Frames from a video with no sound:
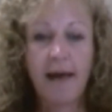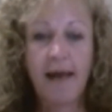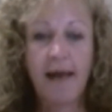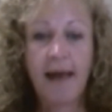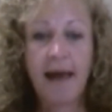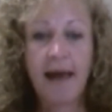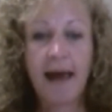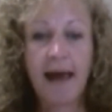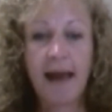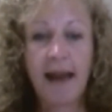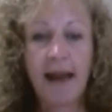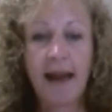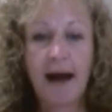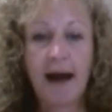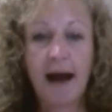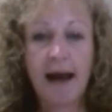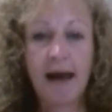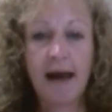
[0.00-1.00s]
and
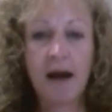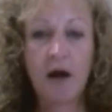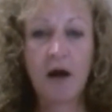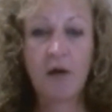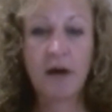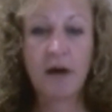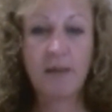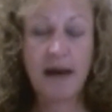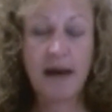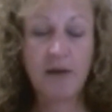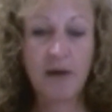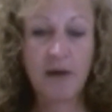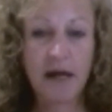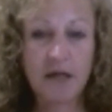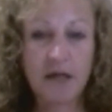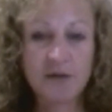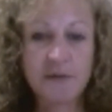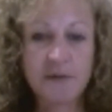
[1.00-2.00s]
I had already made
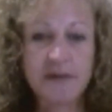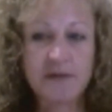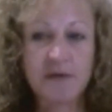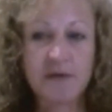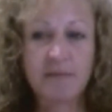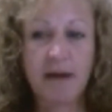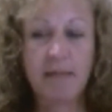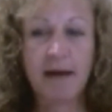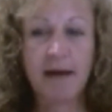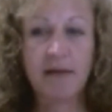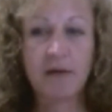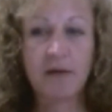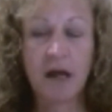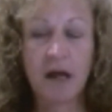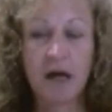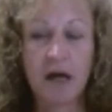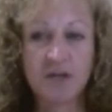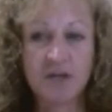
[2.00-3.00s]
arrangements with my
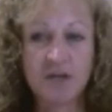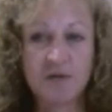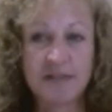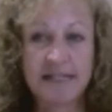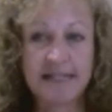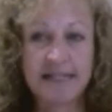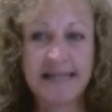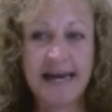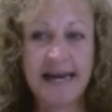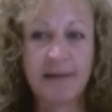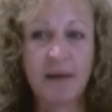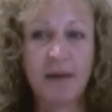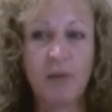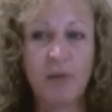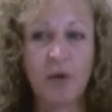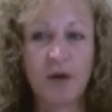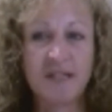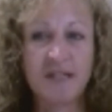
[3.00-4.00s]
mother-in-law. She was going to take my
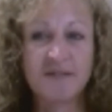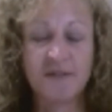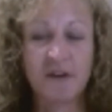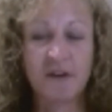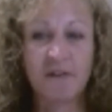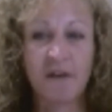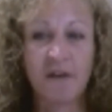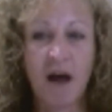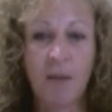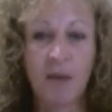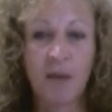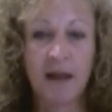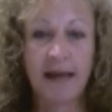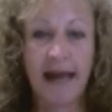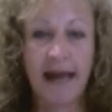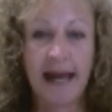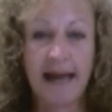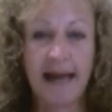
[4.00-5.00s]
boys for a couple
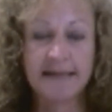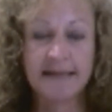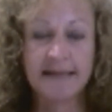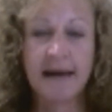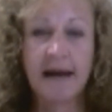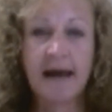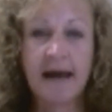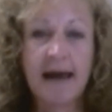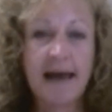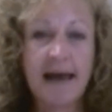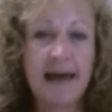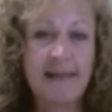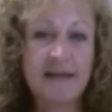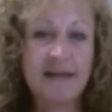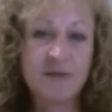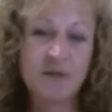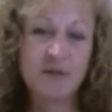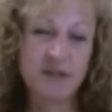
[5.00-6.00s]
of days, and
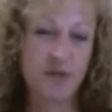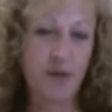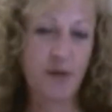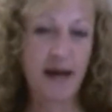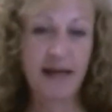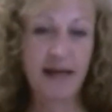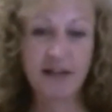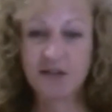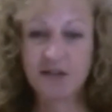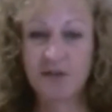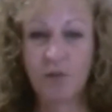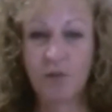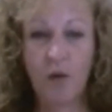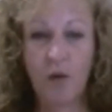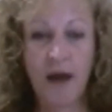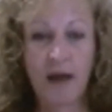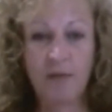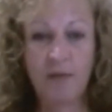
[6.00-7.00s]
this was arranged
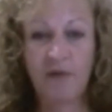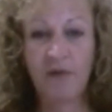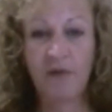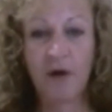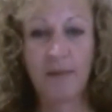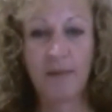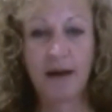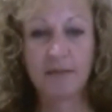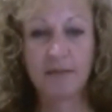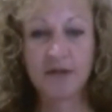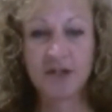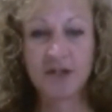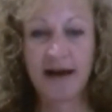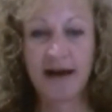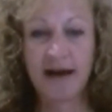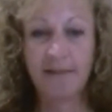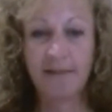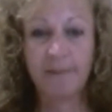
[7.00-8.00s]
way before I met
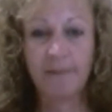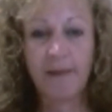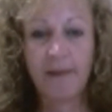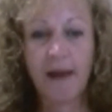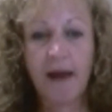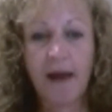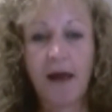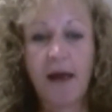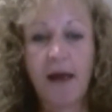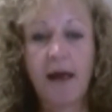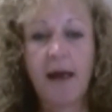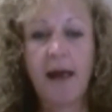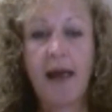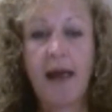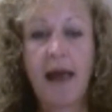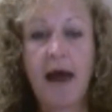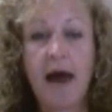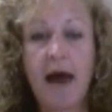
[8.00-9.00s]
Michelle.
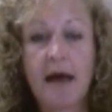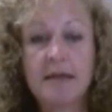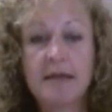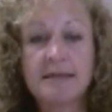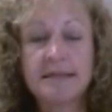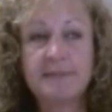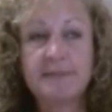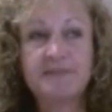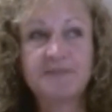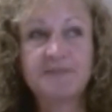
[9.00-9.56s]
And